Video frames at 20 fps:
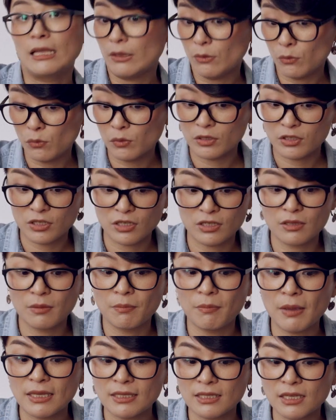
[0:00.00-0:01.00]
which is the
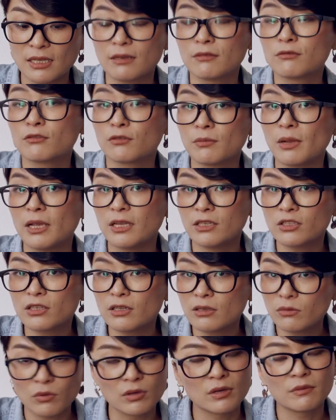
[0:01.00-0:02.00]
basic
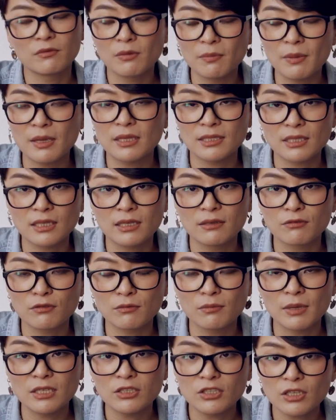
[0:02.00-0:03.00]
information, one of the basic
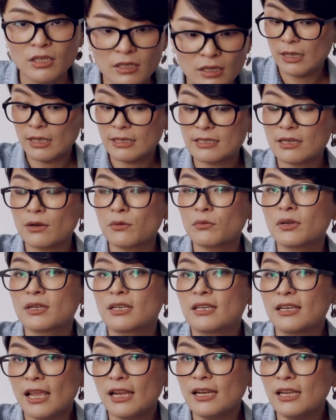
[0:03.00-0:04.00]
information. It's not
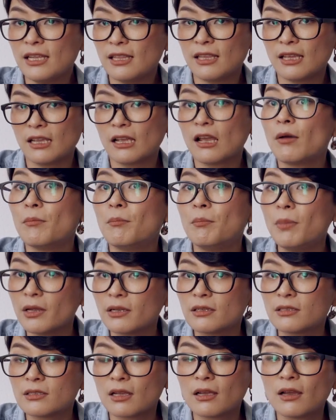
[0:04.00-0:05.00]
written anything,
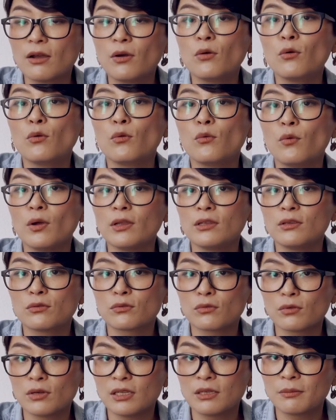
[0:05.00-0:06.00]
but when you
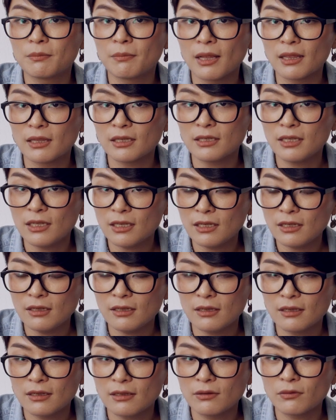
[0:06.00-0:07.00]
read melody,
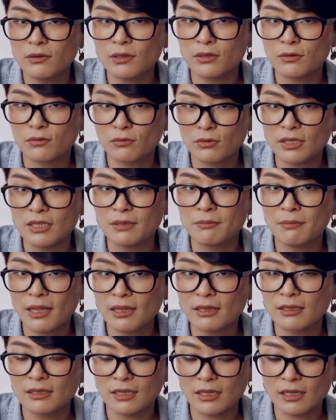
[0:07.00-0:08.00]

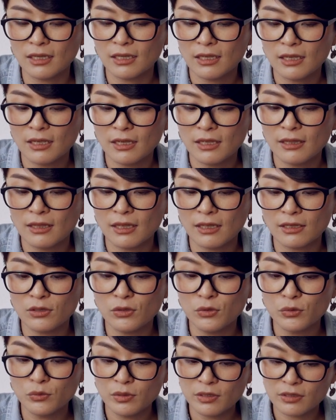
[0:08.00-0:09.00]
then
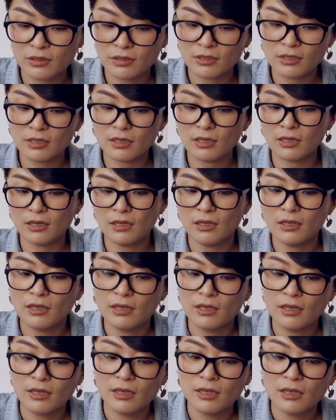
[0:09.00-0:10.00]
you will see
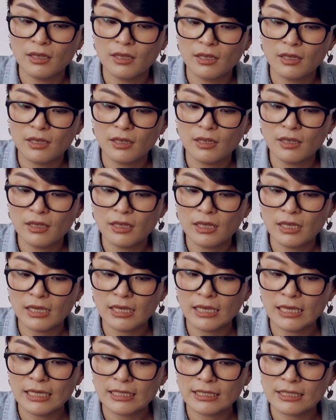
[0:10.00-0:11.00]

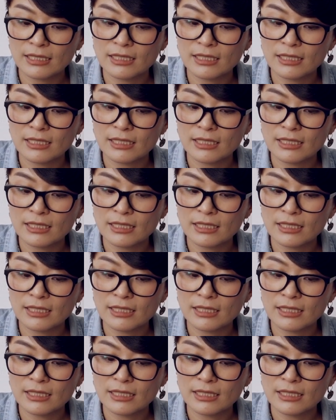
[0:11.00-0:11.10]
it